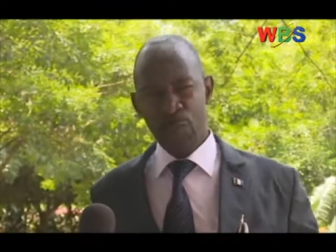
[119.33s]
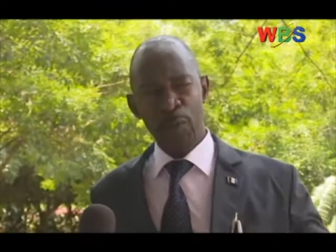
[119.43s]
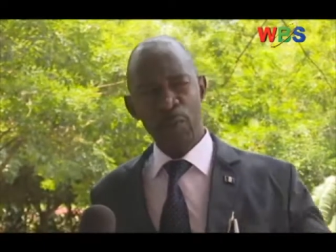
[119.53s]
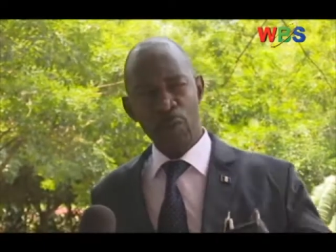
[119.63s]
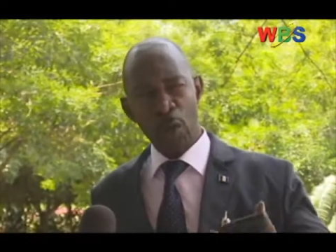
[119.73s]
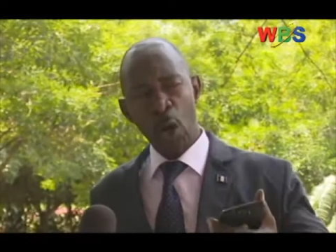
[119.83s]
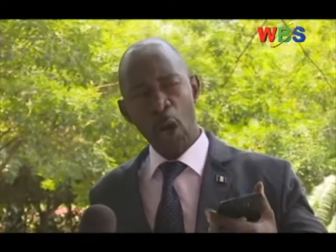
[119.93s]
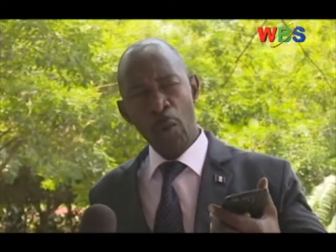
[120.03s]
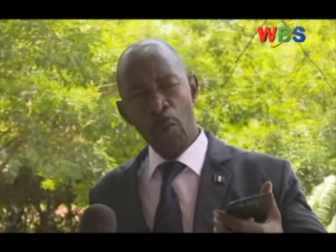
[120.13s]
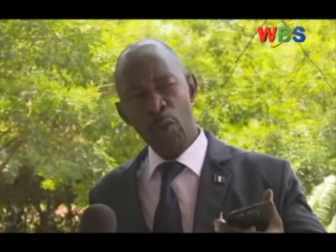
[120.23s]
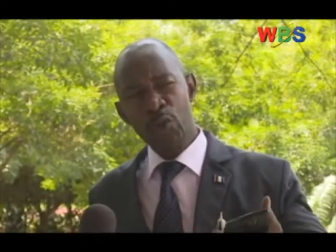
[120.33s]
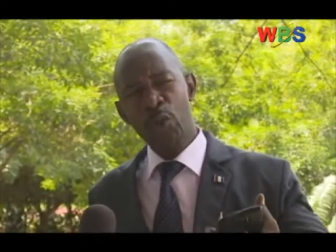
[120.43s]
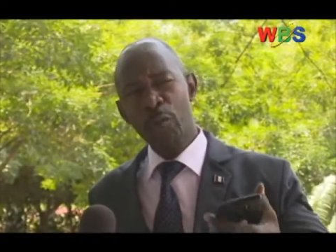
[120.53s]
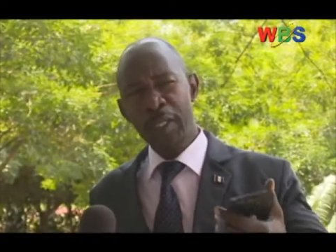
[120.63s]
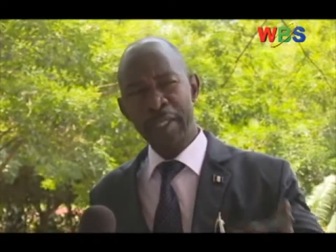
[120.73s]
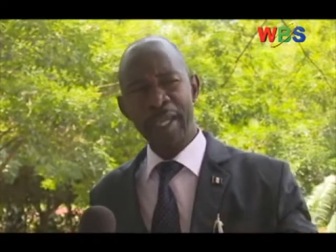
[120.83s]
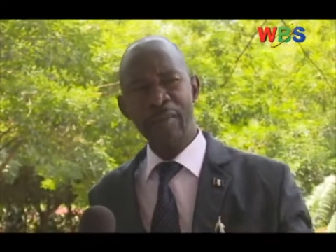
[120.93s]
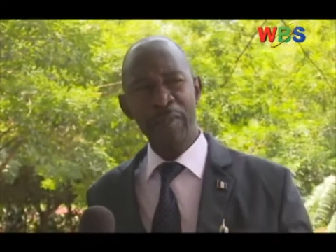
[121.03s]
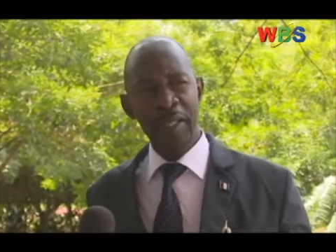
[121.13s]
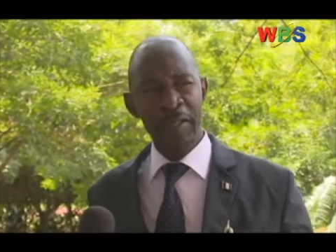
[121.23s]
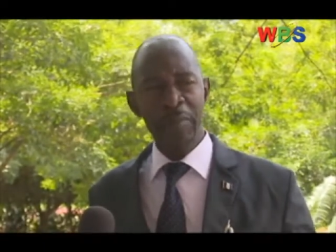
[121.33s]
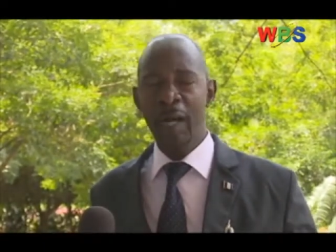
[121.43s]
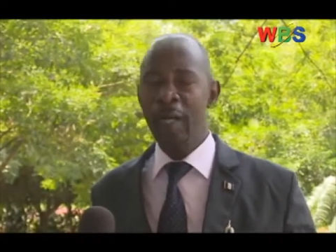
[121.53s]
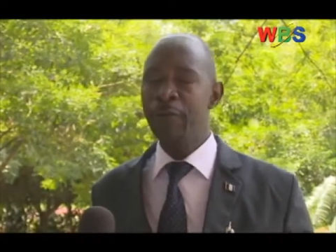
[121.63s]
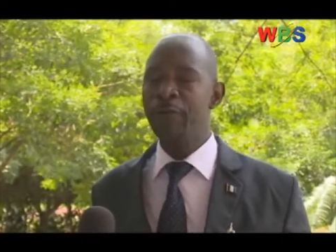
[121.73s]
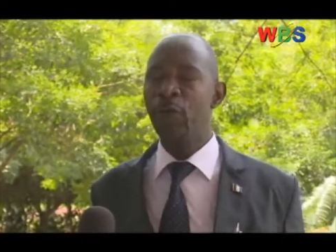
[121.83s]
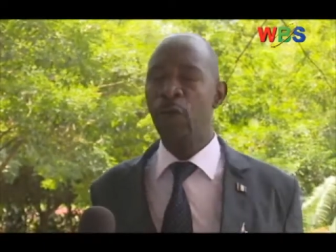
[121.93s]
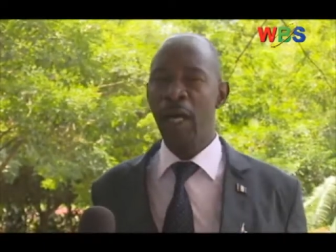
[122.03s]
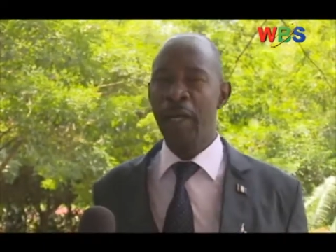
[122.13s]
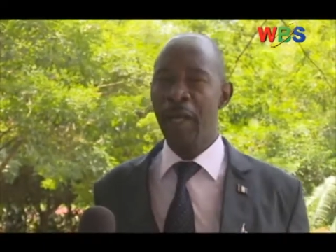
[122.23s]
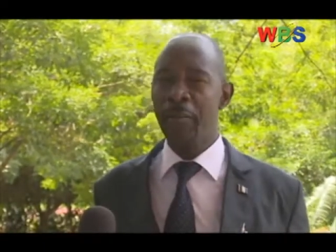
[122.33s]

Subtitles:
people, most of the time, they demand for land